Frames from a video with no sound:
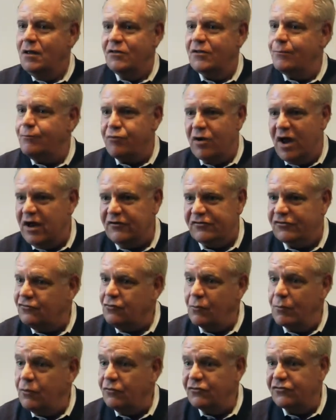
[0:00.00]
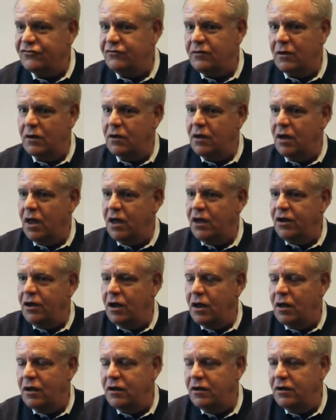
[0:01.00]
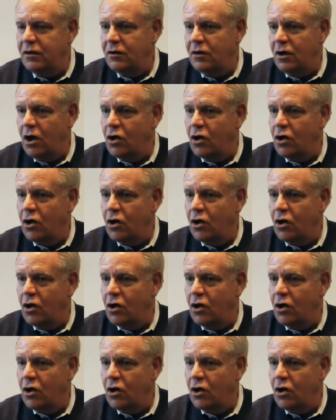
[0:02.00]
the branch is almost a, a,